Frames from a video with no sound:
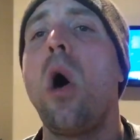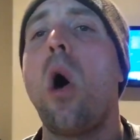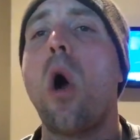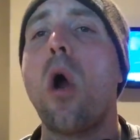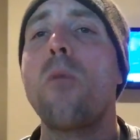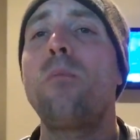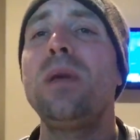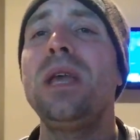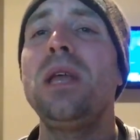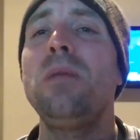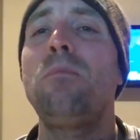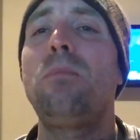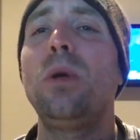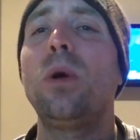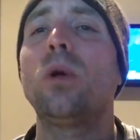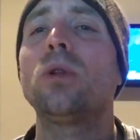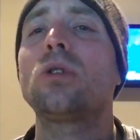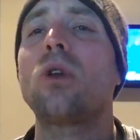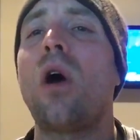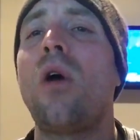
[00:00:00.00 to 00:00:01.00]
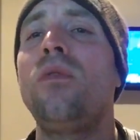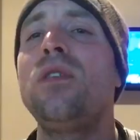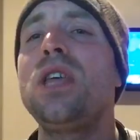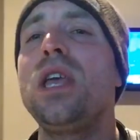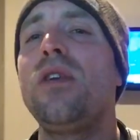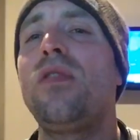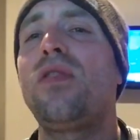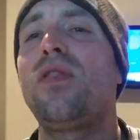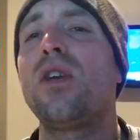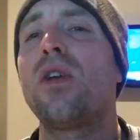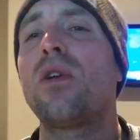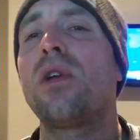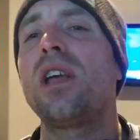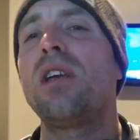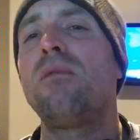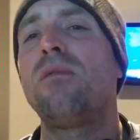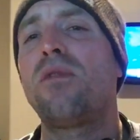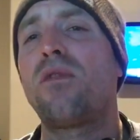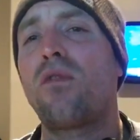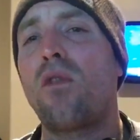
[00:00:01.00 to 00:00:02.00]
are being built on the
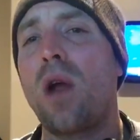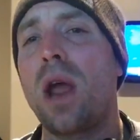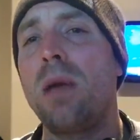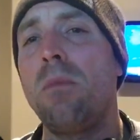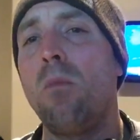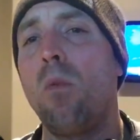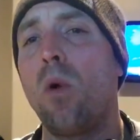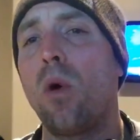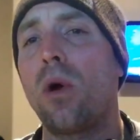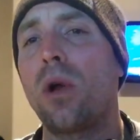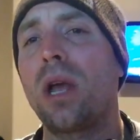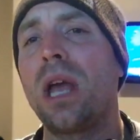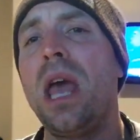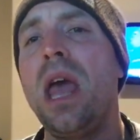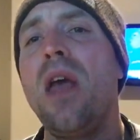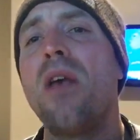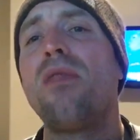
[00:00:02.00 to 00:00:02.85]
Ethereum framework.